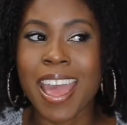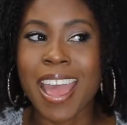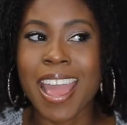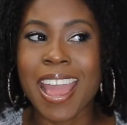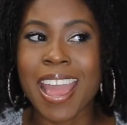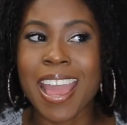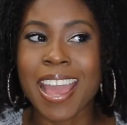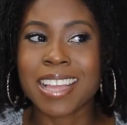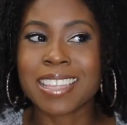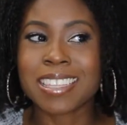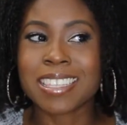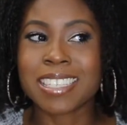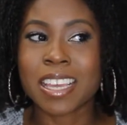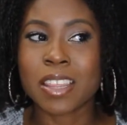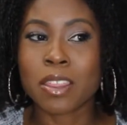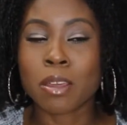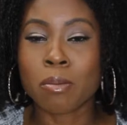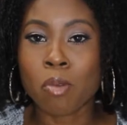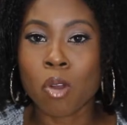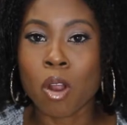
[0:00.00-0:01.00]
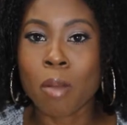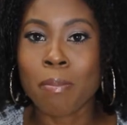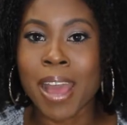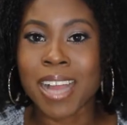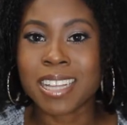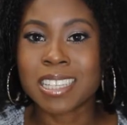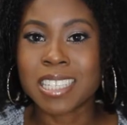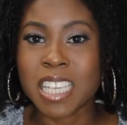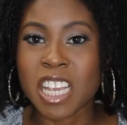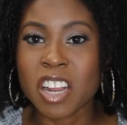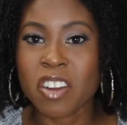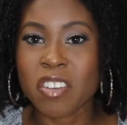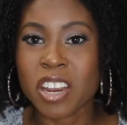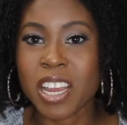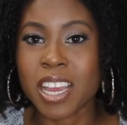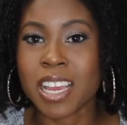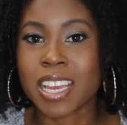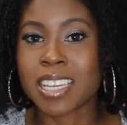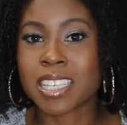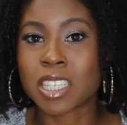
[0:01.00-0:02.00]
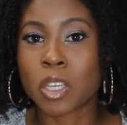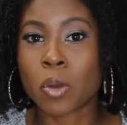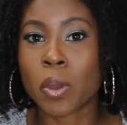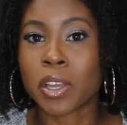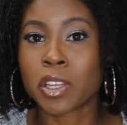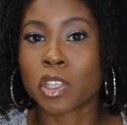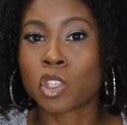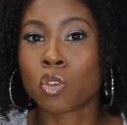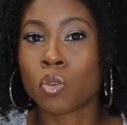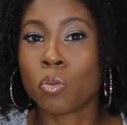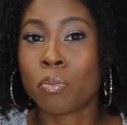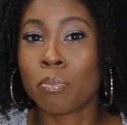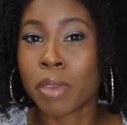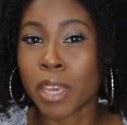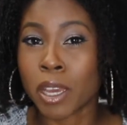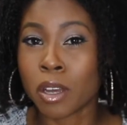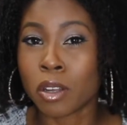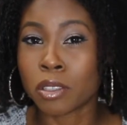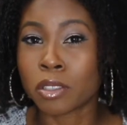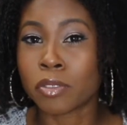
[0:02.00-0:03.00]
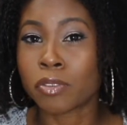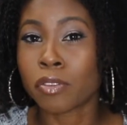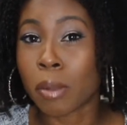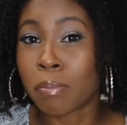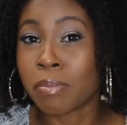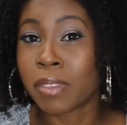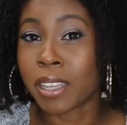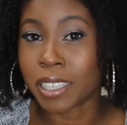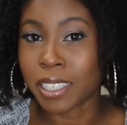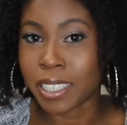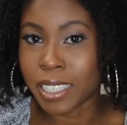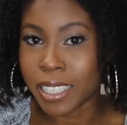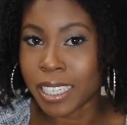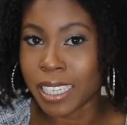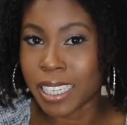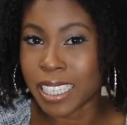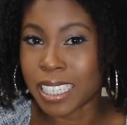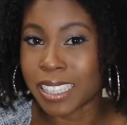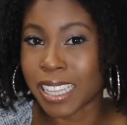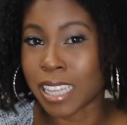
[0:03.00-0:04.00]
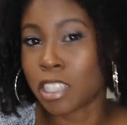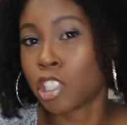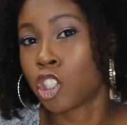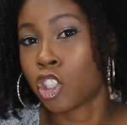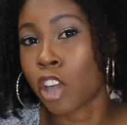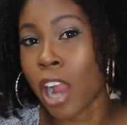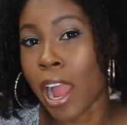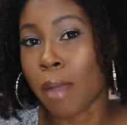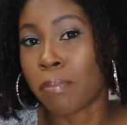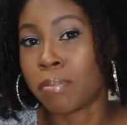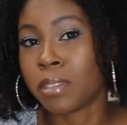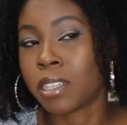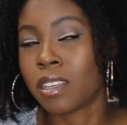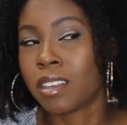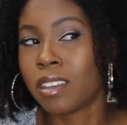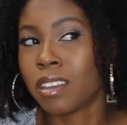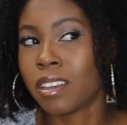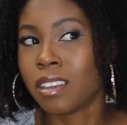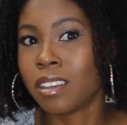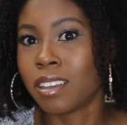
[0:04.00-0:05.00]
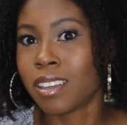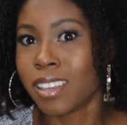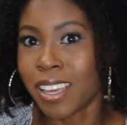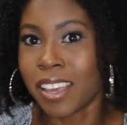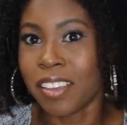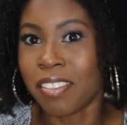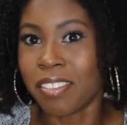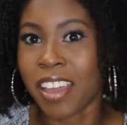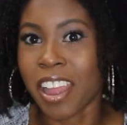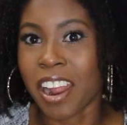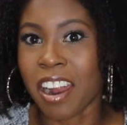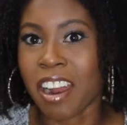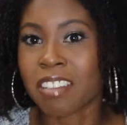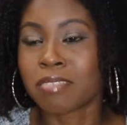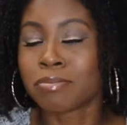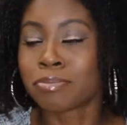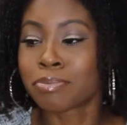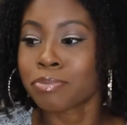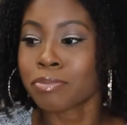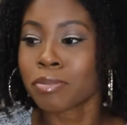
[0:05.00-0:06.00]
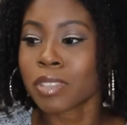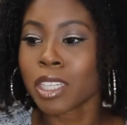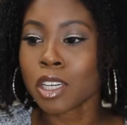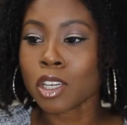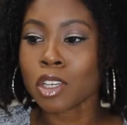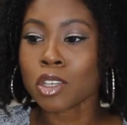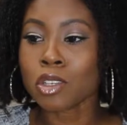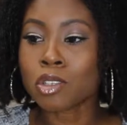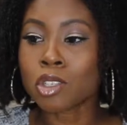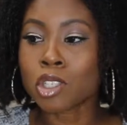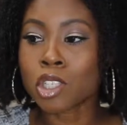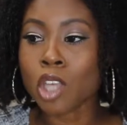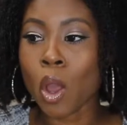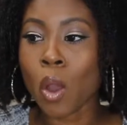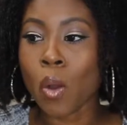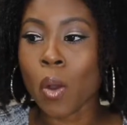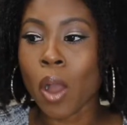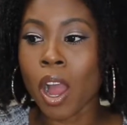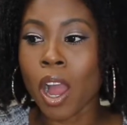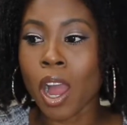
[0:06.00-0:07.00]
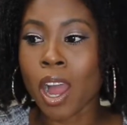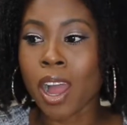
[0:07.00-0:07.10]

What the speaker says: and the more bacteria is going to build from the heat that's trapped in there. So